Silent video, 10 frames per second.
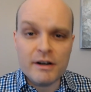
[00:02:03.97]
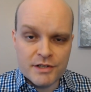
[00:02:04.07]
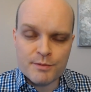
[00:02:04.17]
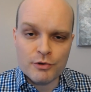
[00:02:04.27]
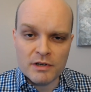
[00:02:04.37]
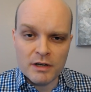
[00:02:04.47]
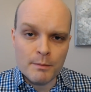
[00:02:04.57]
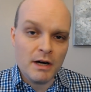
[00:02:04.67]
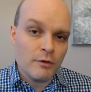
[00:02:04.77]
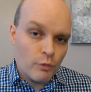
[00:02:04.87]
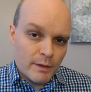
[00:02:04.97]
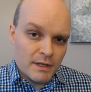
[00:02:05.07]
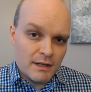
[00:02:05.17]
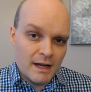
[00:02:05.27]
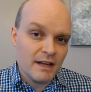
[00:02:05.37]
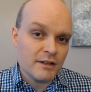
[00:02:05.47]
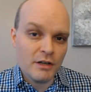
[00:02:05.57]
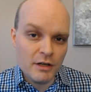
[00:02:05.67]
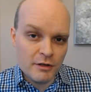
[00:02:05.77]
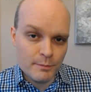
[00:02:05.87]
support among women and
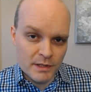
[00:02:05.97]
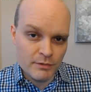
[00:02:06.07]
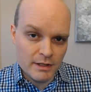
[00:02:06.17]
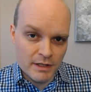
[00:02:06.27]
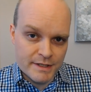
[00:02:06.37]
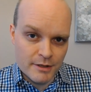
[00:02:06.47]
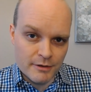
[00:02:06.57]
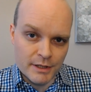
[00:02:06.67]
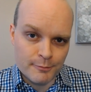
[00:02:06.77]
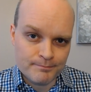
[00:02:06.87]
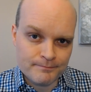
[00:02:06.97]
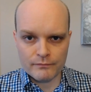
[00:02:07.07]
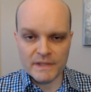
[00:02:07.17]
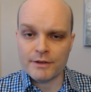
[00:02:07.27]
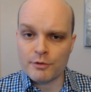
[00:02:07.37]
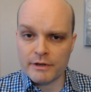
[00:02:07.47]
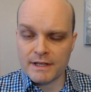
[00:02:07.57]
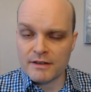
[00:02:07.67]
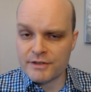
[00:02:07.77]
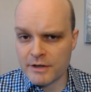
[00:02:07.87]
younger people in Ontario. Then there are
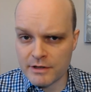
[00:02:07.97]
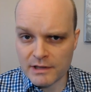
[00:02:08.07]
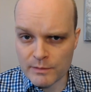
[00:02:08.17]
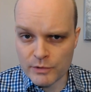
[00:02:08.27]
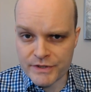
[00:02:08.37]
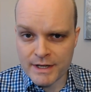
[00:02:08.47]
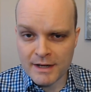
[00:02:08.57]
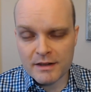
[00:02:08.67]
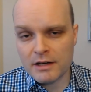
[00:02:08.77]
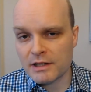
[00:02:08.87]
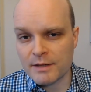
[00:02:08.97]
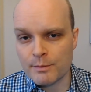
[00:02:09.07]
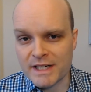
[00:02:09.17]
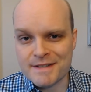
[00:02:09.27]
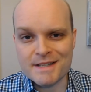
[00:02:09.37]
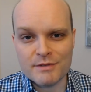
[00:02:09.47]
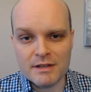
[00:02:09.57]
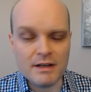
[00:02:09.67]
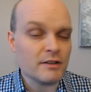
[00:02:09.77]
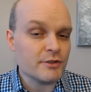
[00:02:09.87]
the Ontario Liberals. They're led by Stephen
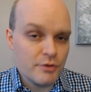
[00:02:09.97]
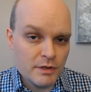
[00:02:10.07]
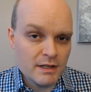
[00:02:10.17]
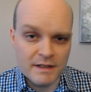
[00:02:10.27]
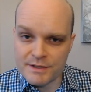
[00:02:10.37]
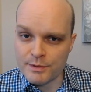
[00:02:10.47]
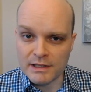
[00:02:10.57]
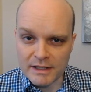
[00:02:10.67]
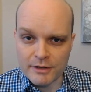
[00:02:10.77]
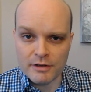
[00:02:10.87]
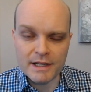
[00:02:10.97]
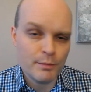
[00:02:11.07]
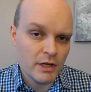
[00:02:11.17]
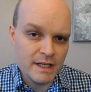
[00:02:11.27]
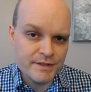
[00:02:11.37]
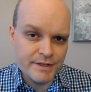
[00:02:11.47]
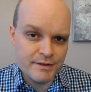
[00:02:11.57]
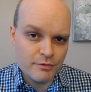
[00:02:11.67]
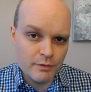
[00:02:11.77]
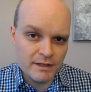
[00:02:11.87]
Del Duca. He's been leader of that party since
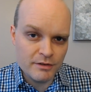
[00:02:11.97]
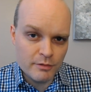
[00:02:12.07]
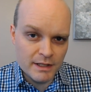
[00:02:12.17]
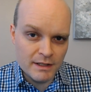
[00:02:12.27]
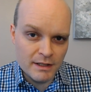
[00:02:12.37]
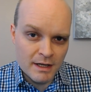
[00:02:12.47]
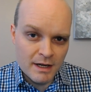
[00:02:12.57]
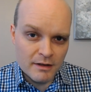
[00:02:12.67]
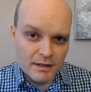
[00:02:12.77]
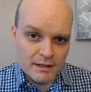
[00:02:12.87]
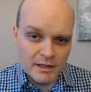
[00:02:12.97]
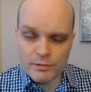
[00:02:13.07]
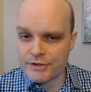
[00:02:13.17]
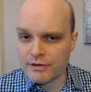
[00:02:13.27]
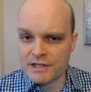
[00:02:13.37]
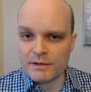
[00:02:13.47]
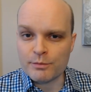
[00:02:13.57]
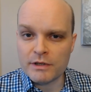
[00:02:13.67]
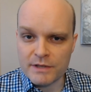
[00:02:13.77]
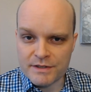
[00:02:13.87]
2020. The Liberals are actually the
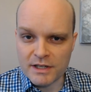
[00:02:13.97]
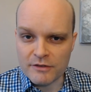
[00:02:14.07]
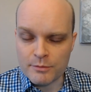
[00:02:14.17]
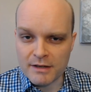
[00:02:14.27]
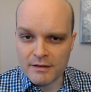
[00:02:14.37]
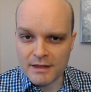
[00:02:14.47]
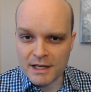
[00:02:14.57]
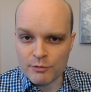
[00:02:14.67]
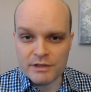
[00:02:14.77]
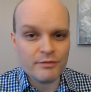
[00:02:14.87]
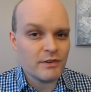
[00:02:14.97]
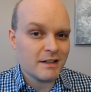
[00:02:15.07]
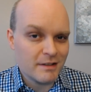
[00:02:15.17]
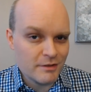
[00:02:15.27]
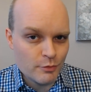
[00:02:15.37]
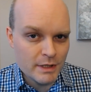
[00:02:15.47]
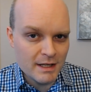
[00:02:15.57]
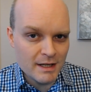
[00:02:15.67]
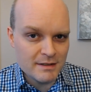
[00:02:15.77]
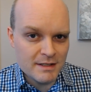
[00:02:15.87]
previous government. They were defeated in
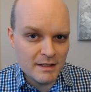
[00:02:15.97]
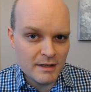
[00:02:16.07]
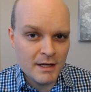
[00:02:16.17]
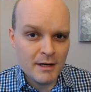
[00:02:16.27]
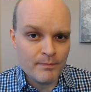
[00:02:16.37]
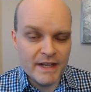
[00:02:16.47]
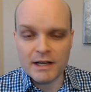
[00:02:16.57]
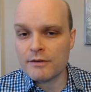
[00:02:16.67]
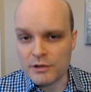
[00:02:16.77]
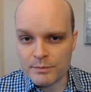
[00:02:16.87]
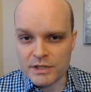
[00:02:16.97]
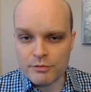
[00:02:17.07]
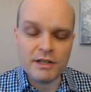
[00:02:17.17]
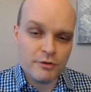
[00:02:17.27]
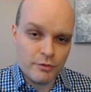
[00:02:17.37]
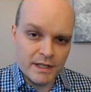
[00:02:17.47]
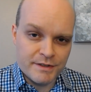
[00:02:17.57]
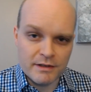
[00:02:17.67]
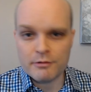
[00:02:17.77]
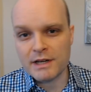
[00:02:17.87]
2018. They governed between
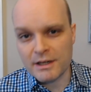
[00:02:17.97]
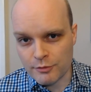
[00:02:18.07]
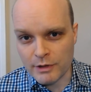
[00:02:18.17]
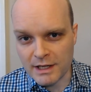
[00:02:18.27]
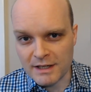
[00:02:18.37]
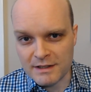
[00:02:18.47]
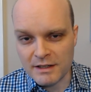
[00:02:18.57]
2003 and 2018